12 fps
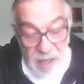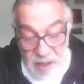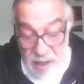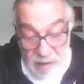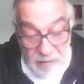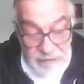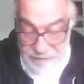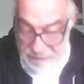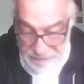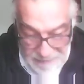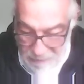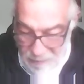I love
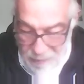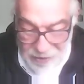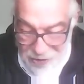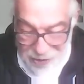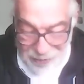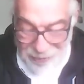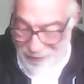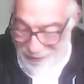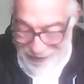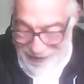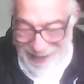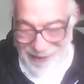what you've
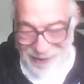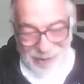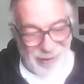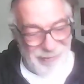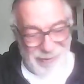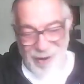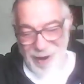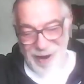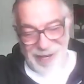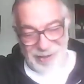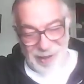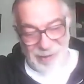said so
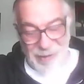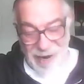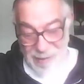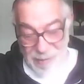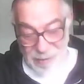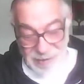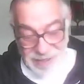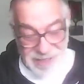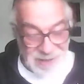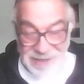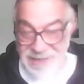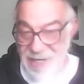far. It's incredible.
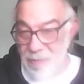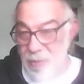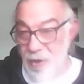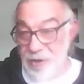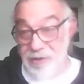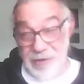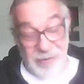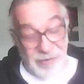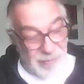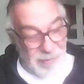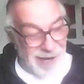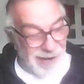You brought
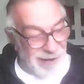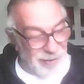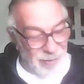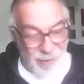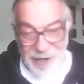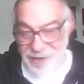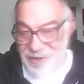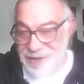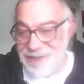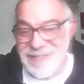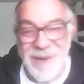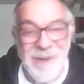tears to my eyes
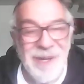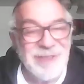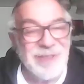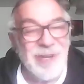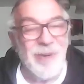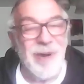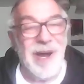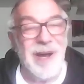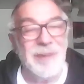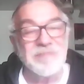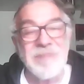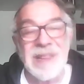once.
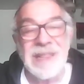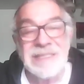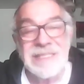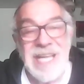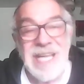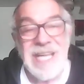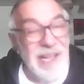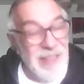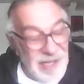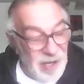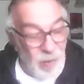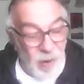So
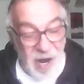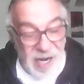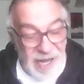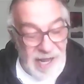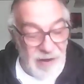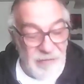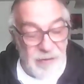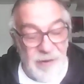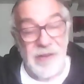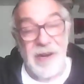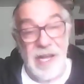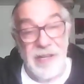anything you want to add
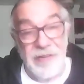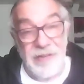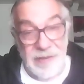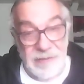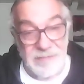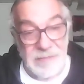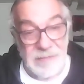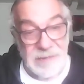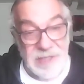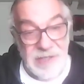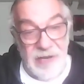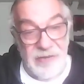for today's
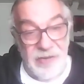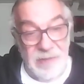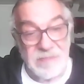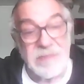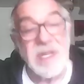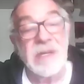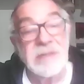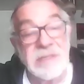session?